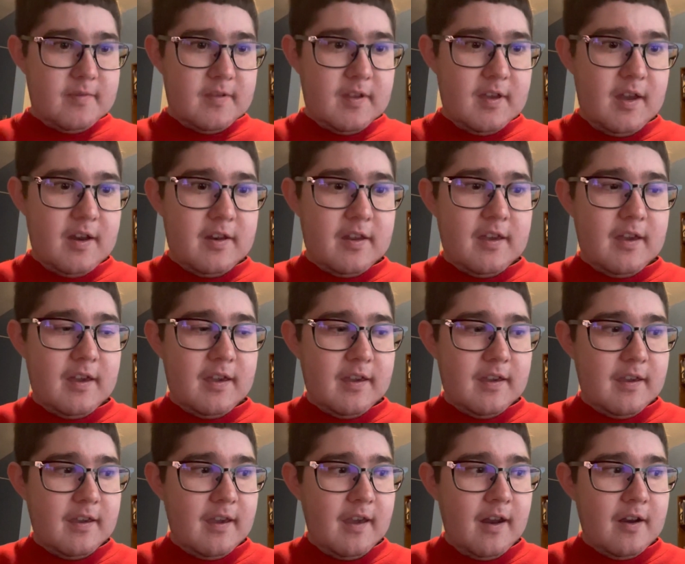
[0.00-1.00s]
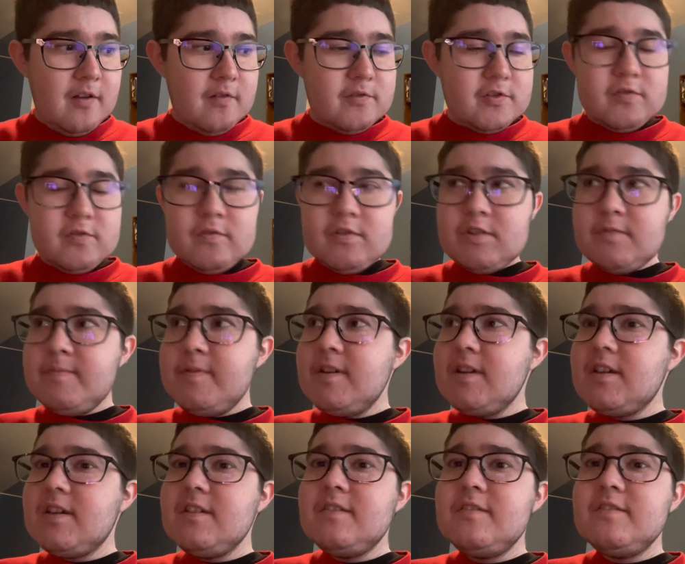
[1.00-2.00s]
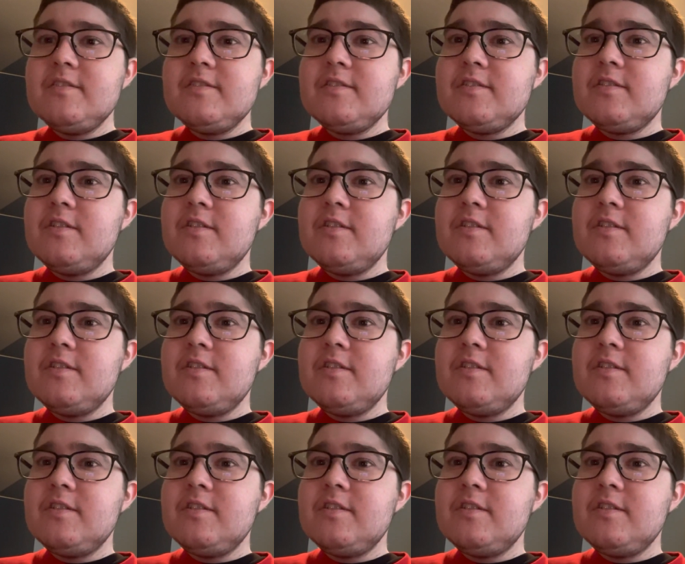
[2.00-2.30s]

yeah, yeah, yeah, no George Pickens,